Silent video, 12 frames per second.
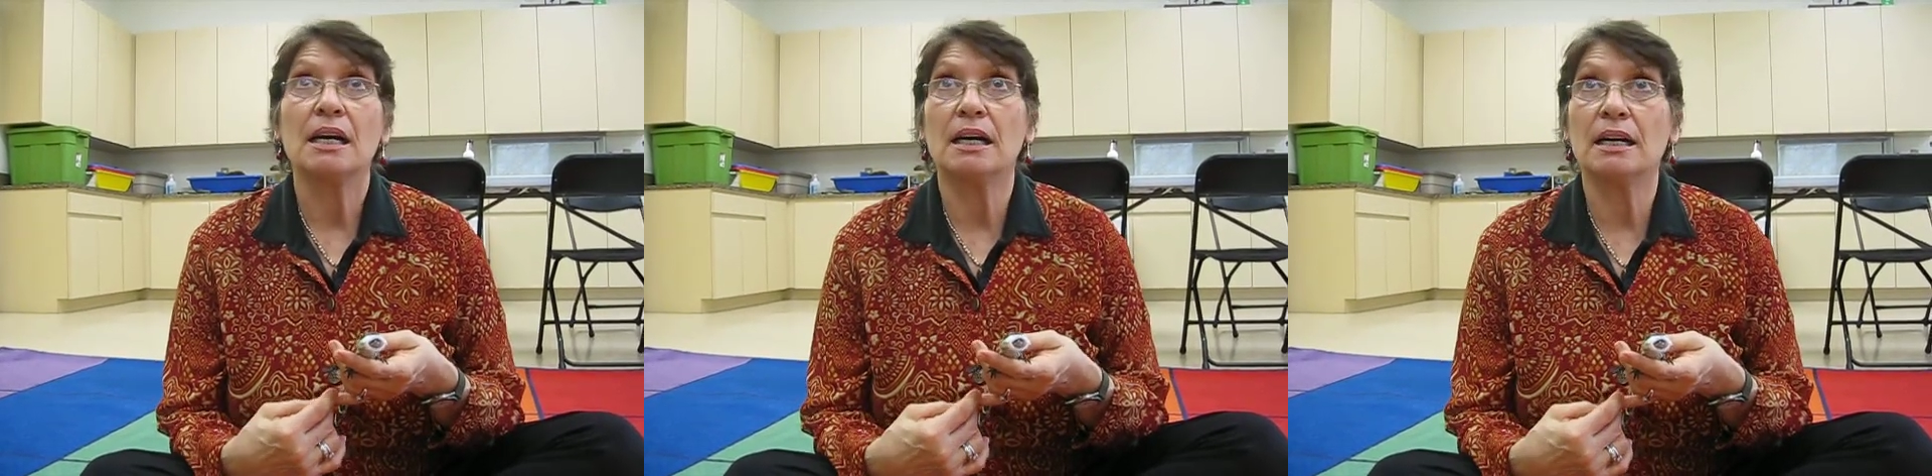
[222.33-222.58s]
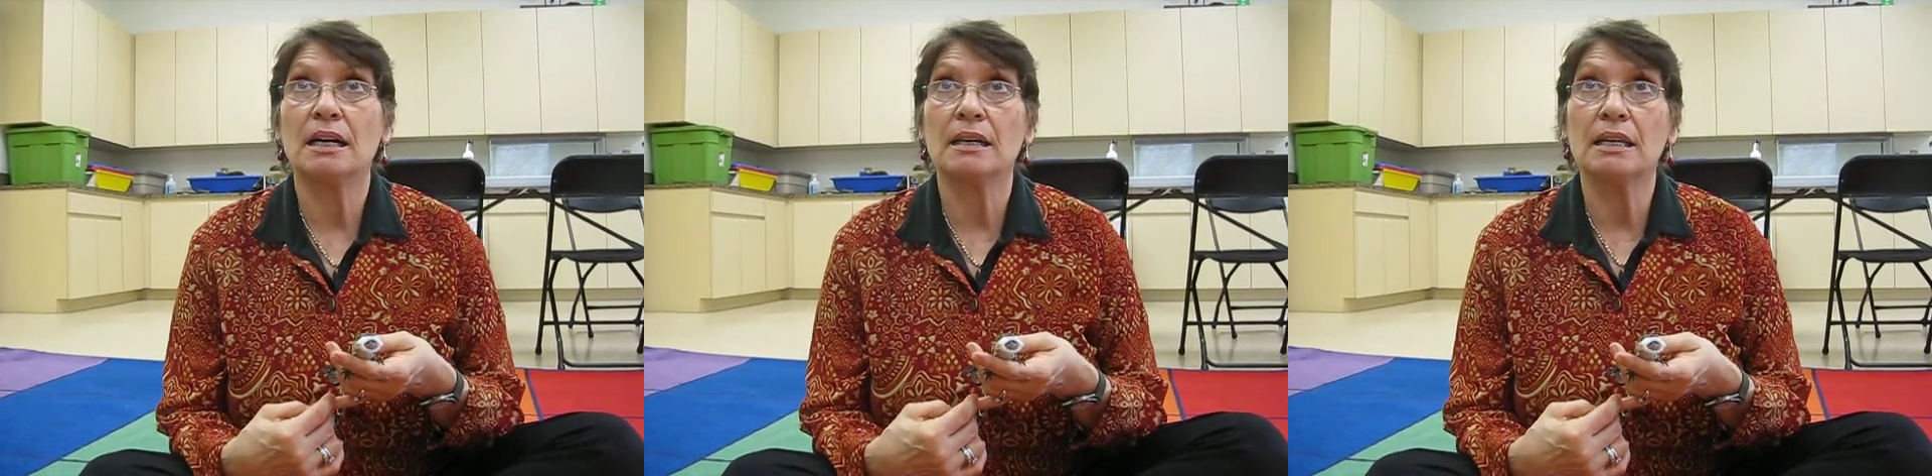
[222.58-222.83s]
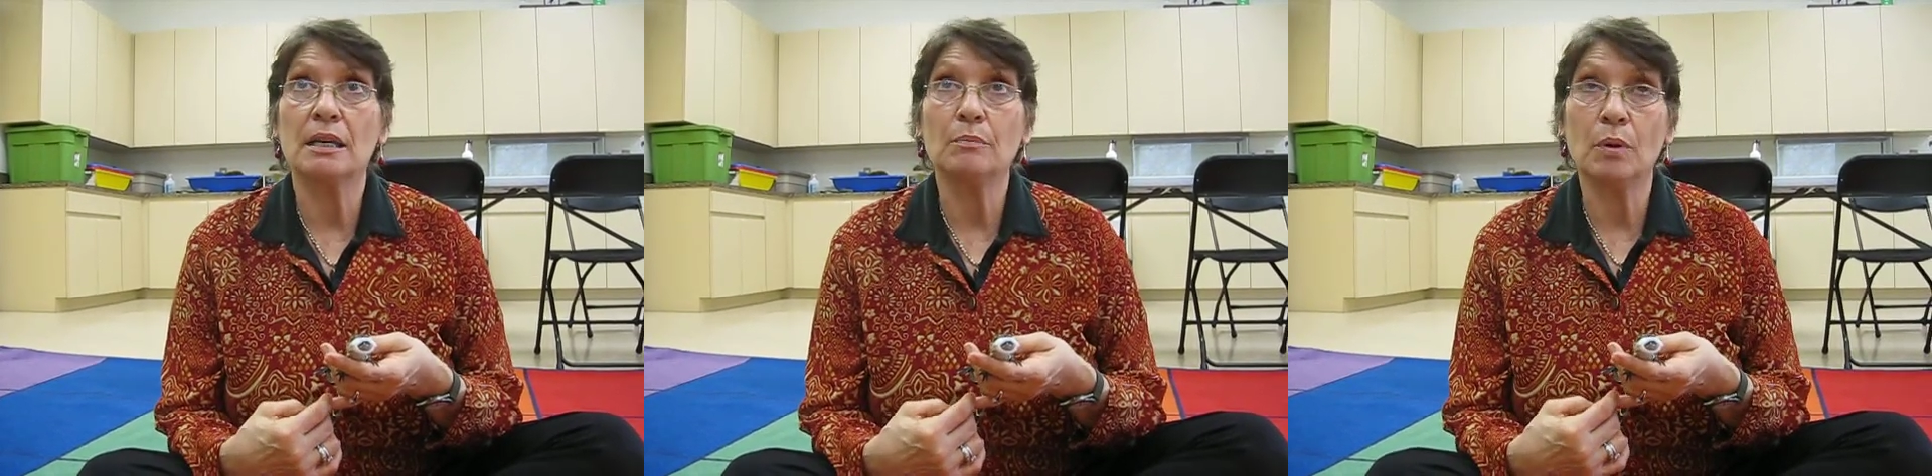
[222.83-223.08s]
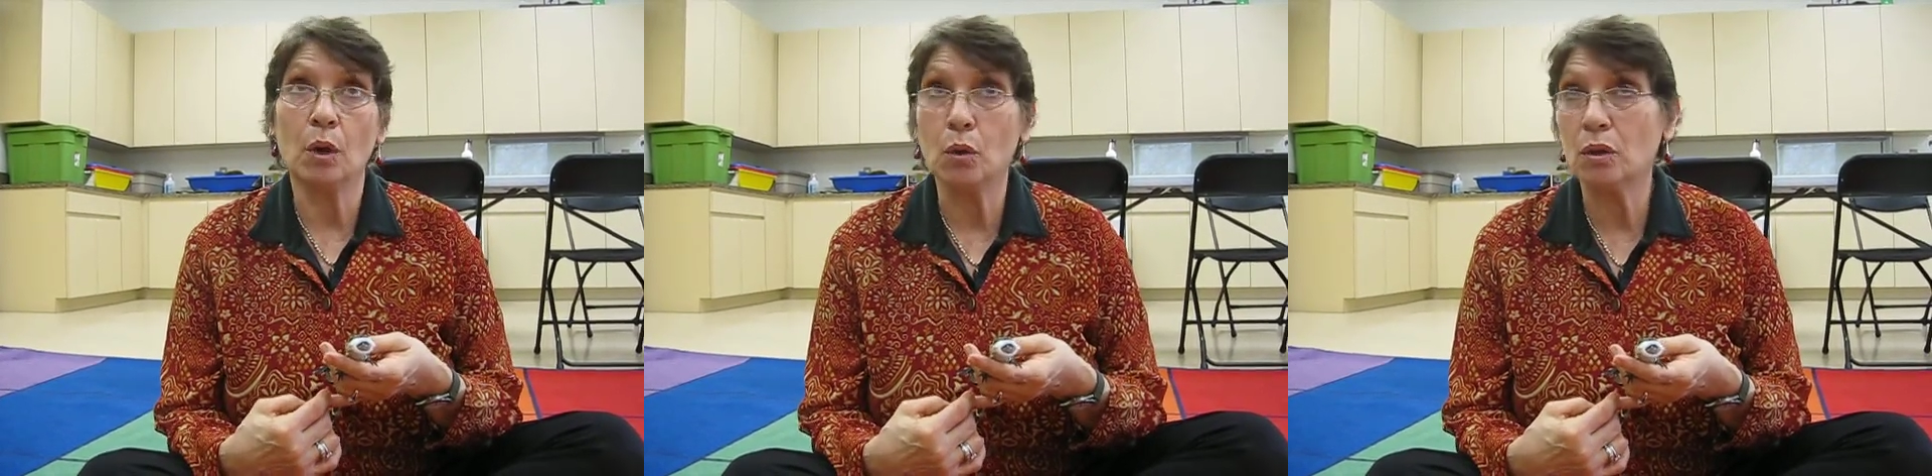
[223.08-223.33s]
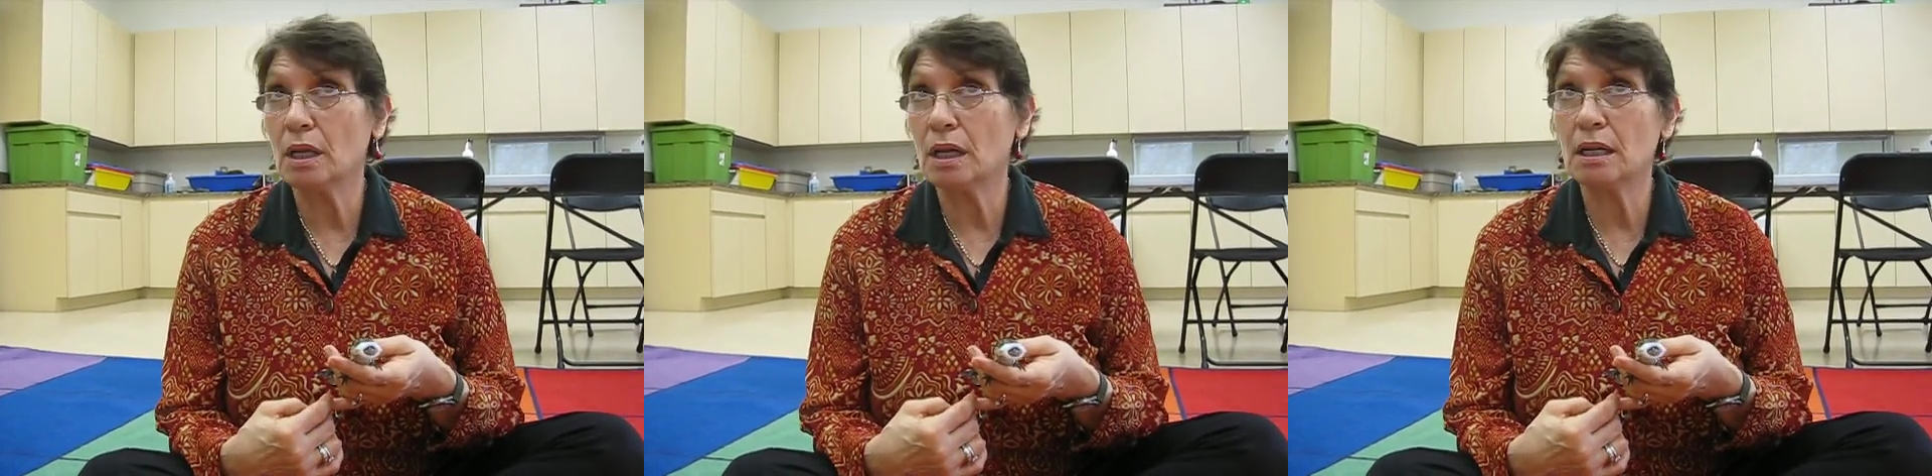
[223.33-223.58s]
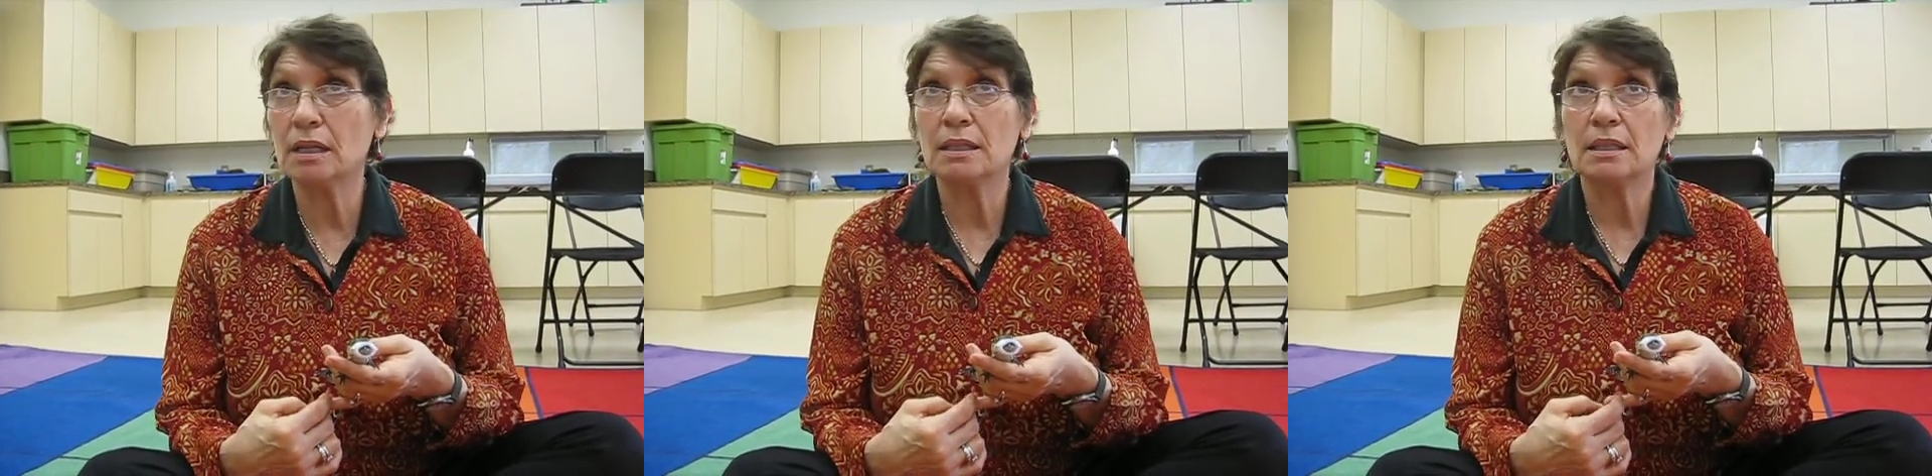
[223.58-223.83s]

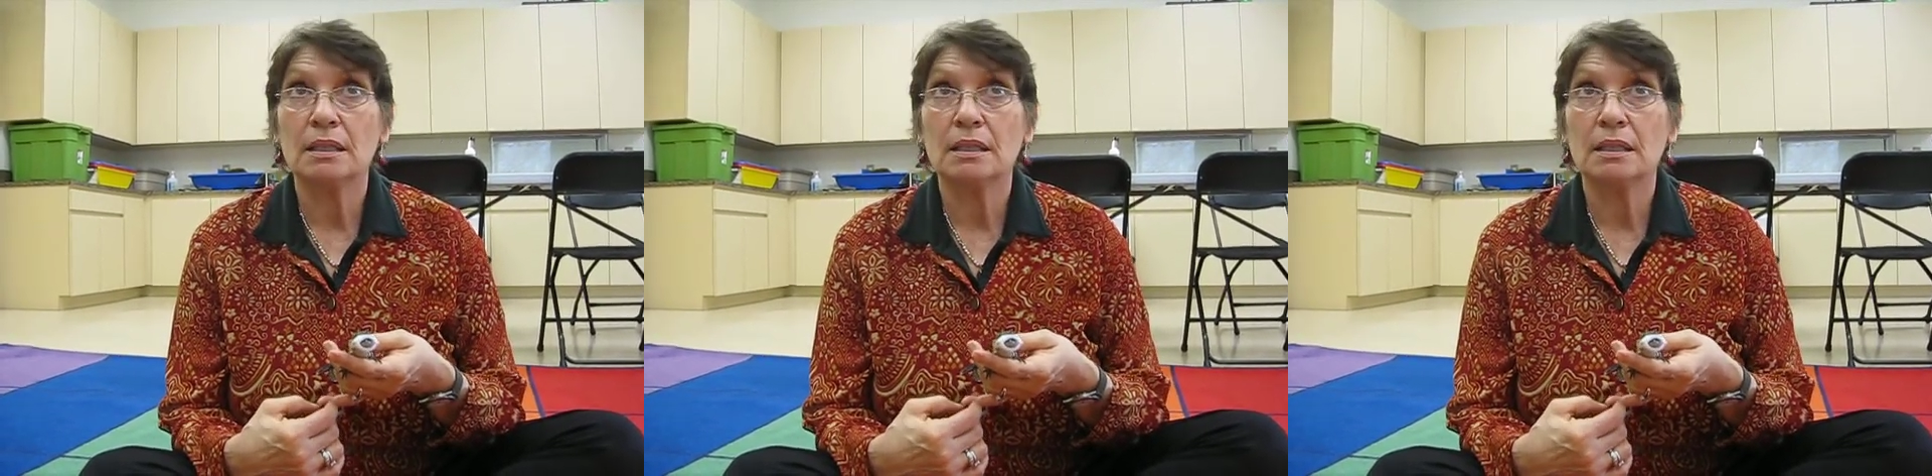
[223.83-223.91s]
Ebola,